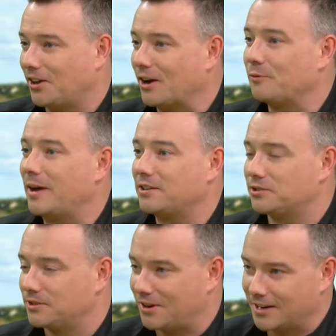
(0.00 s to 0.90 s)
a lot of
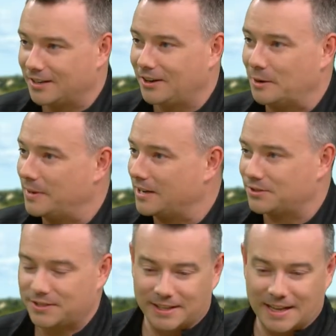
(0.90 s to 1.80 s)
pastors and talking to a lot of
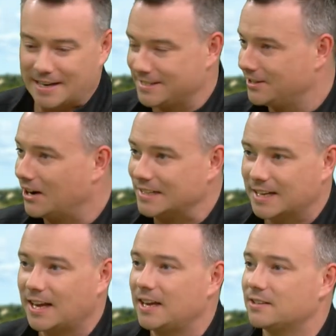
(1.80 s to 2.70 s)
pastors that is not
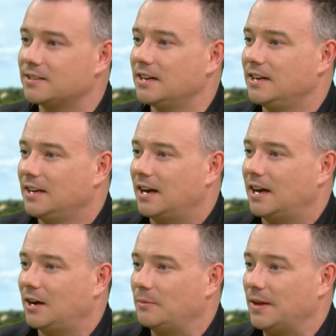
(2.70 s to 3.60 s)
the case,
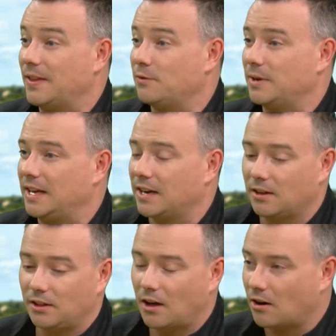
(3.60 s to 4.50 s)
and they've been hit
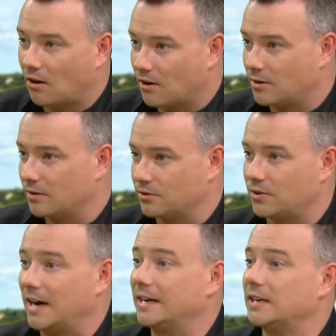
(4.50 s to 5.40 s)
a lot harder
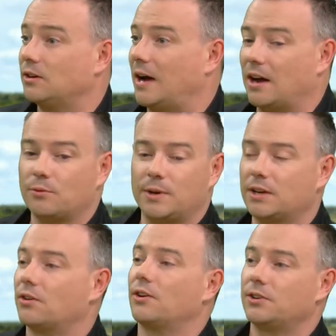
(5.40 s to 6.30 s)
trying, you know, how do we
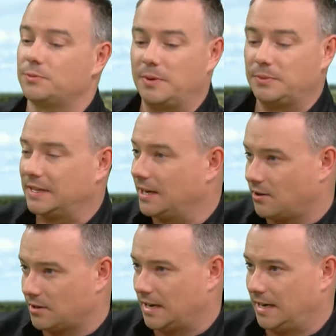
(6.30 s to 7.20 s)
encourage people to get
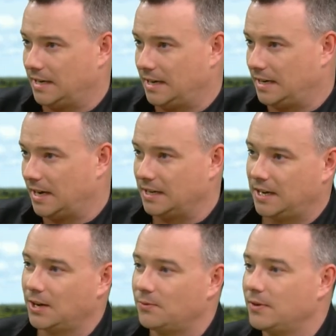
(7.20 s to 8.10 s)
online
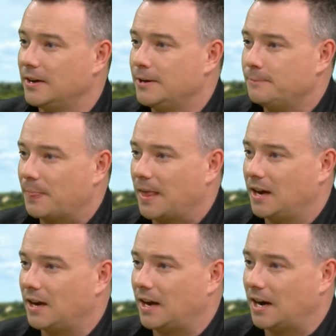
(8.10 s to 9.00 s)
and give? And